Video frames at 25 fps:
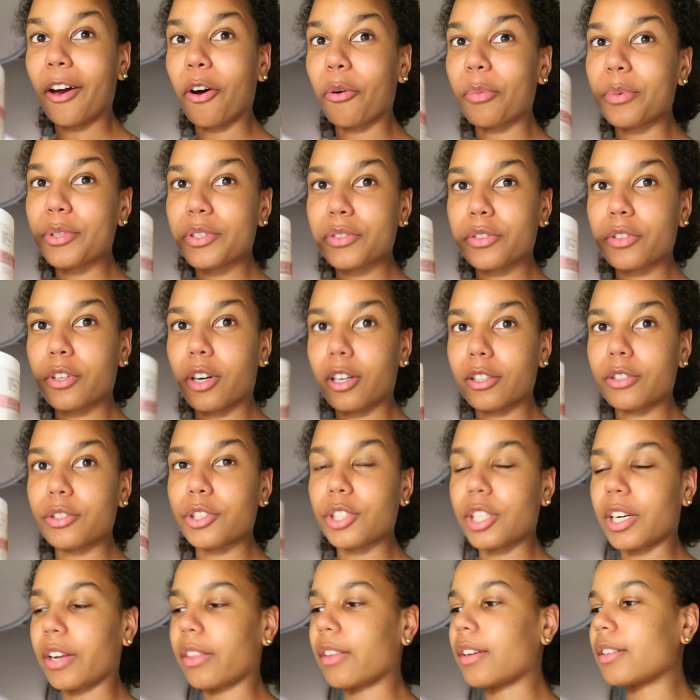almost forgot to
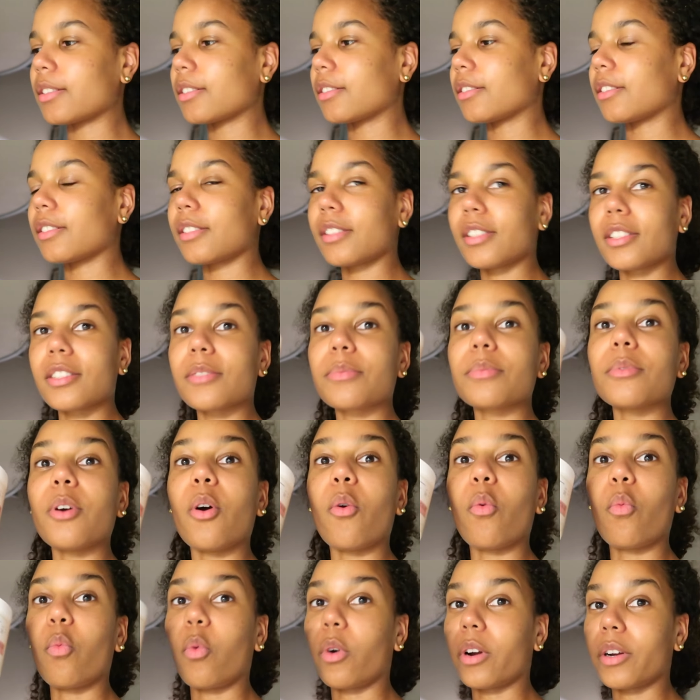share this, and this is
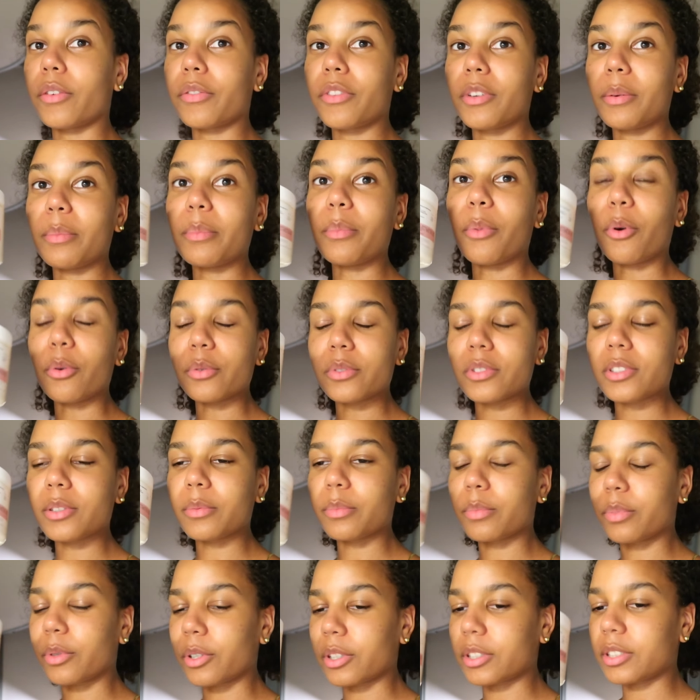one of the most
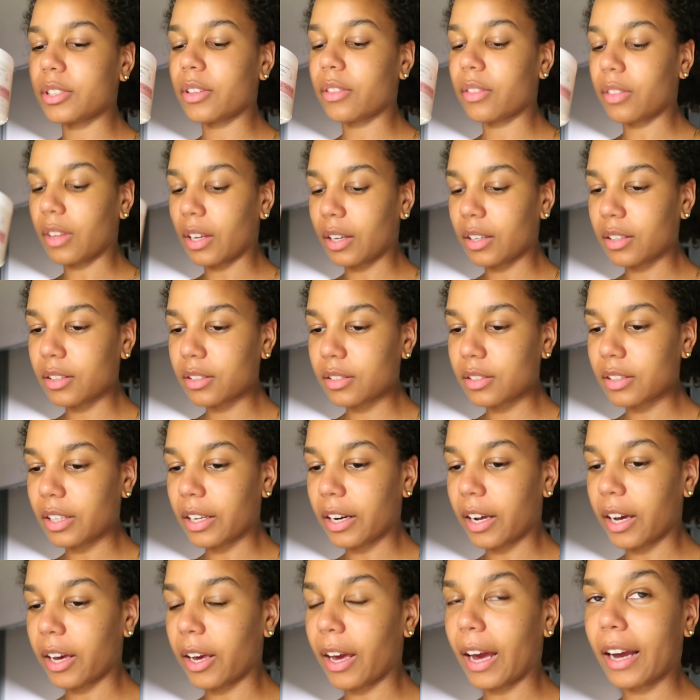important things
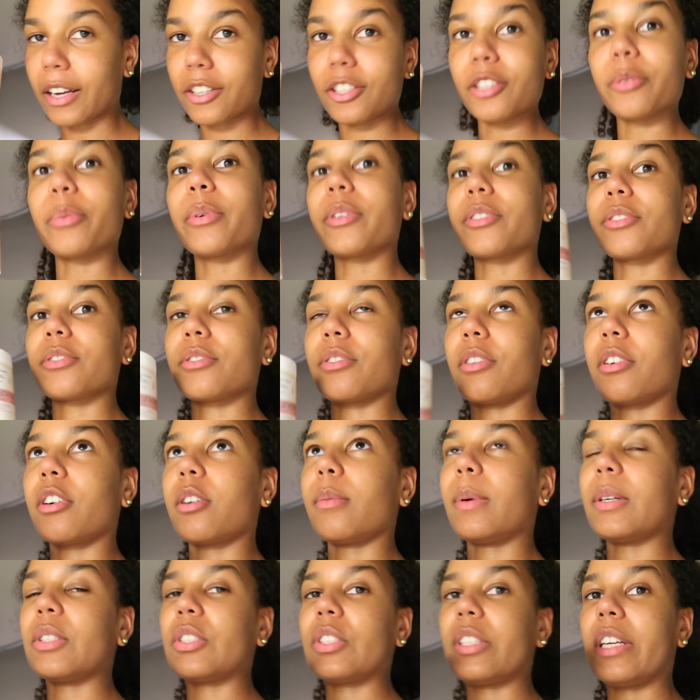that I actually wanted to talk
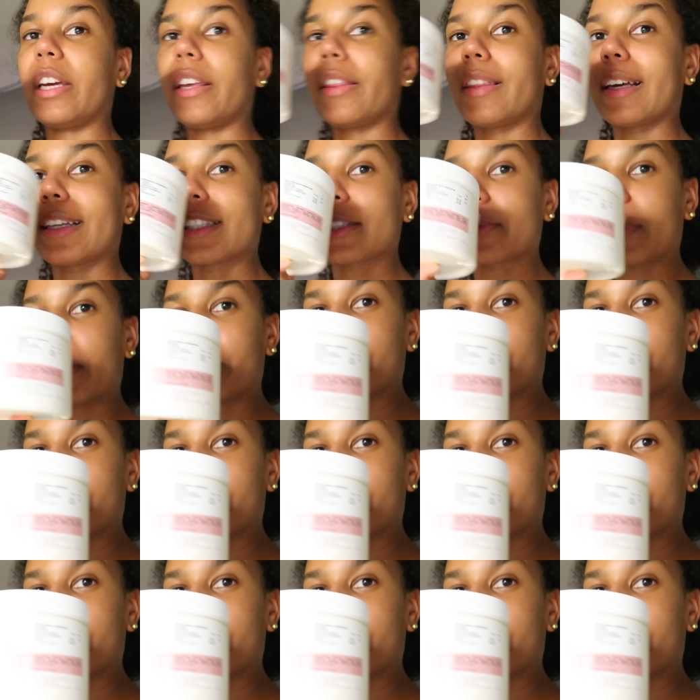about today, and that's my